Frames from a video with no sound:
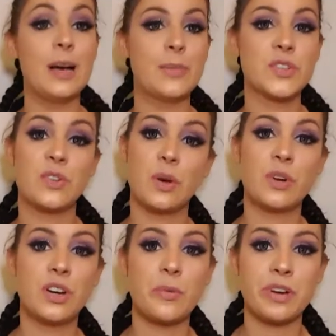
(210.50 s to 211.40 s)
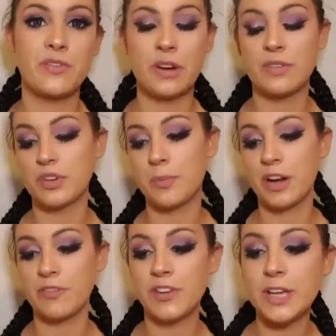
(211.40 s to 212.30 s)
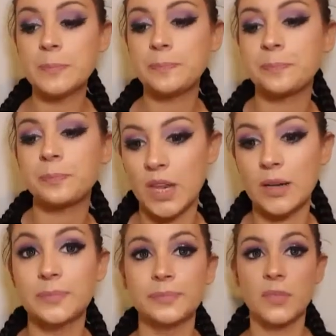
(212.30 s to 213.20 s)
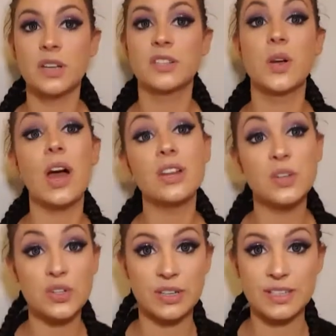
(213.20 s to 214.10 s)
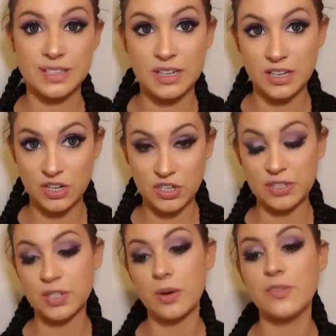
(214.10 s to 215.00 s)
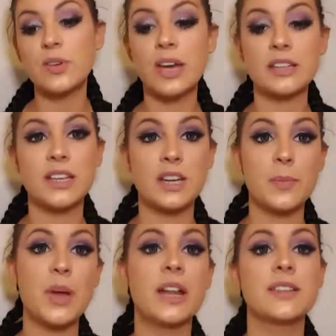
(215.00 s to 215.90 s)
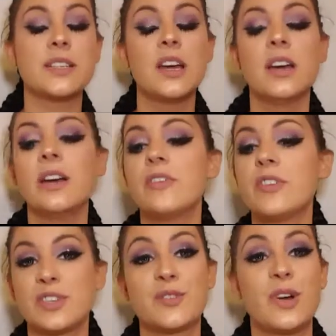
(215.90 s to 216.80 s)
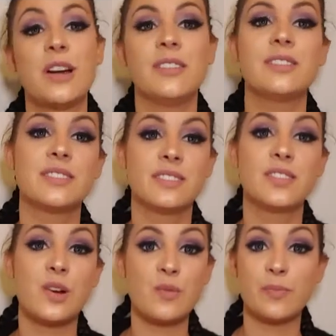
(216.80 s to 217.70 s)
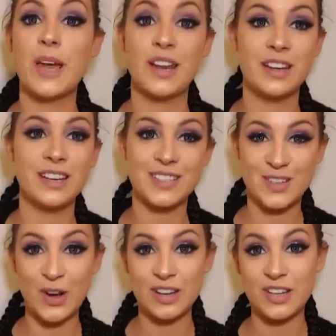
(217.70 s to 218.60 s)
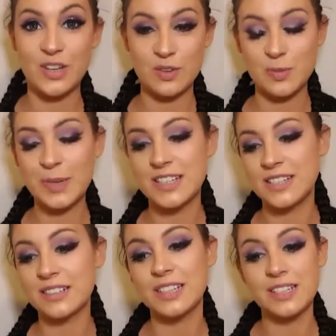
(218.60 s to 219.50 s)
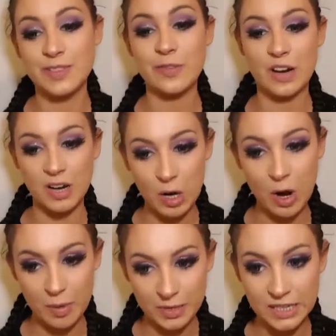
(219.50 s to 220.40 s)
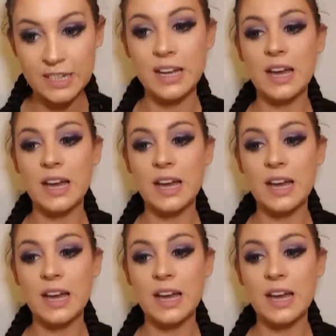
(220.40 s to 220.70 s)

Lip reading: so that way you're not walking around in your bare feet. So how do you treat this condition? So if you get TINEA pedis, first of all, don't panic. It's not a huge big deal. It is very common.